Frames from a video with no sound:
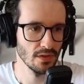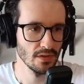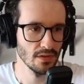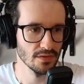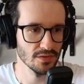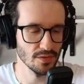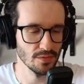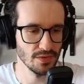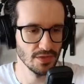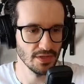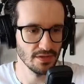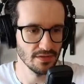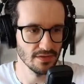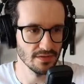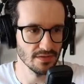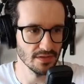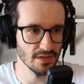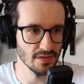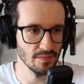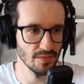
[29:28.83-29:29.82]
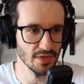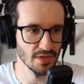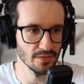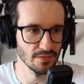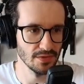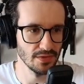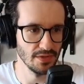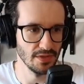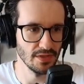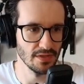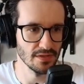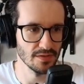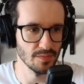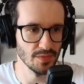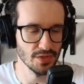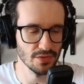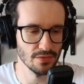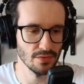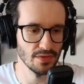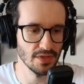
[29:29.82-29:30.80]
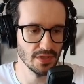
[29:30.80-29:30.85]
So that is about the
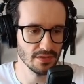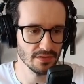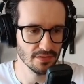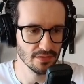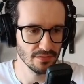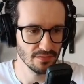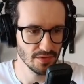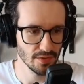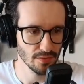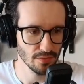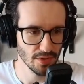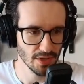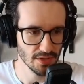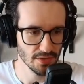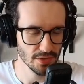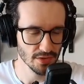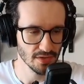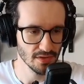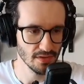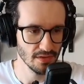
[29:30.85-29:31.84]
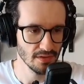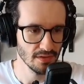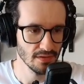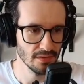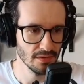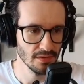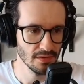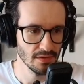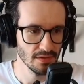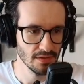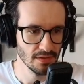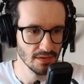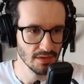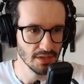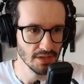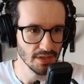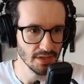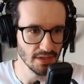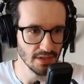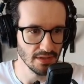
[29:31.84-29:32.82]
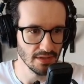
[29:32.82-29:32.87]
speech-to-text configuration.
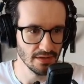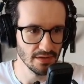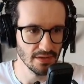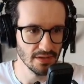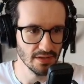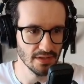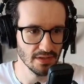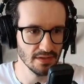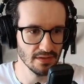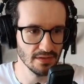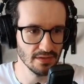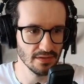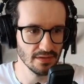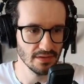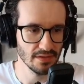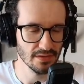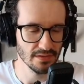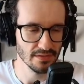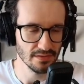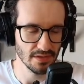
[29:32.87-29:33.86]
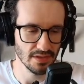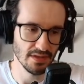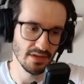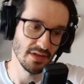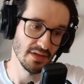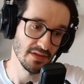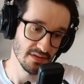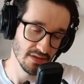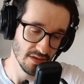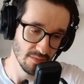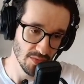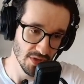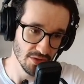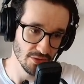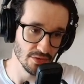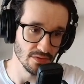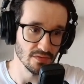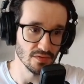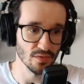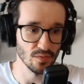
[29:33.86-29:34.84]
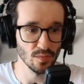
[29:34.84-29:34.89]
And then, as I
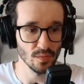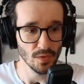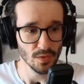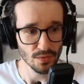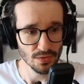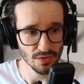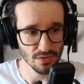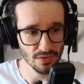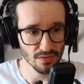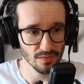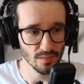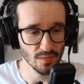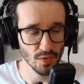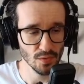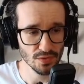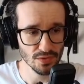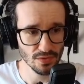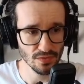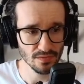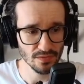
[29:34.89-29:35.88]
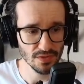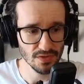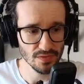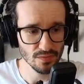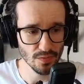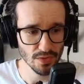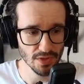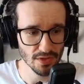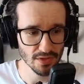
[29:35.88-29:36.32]
mentioned, so most of these